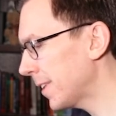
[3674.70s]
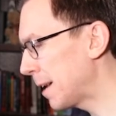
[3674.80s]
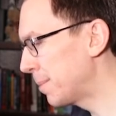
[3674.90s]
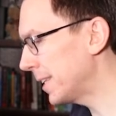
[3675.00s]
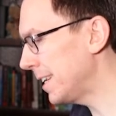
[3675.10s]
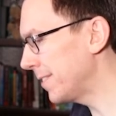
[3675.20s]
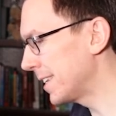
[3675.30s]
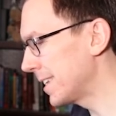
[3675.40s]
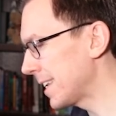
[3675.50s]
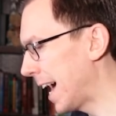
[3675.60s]
I believe
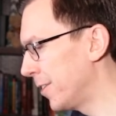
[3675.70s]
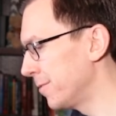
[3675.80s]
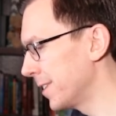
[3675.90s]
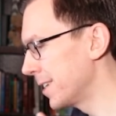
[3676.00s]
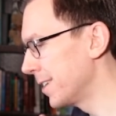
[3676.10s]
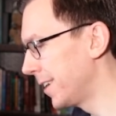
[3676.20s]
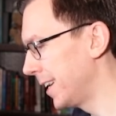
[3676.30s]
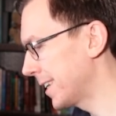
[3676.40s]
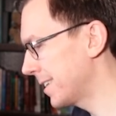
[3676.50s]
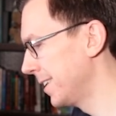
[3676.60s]
this is alpha
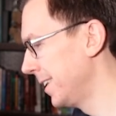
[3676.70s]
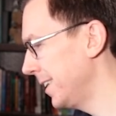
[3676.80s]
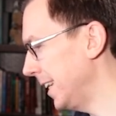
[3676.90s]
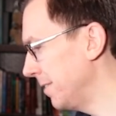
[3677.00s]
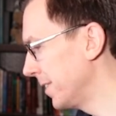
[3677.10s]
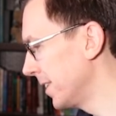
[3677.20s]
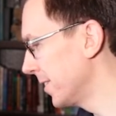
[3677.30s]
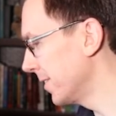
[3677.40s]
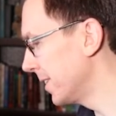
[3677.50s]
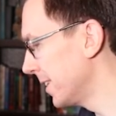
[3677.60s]
naught, even
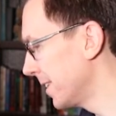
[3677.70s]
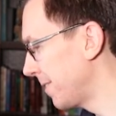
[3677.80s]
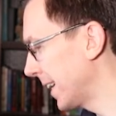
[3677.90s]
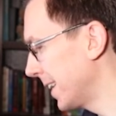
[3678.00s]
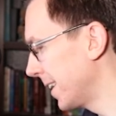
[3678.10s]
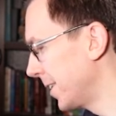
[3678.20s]
though the if I can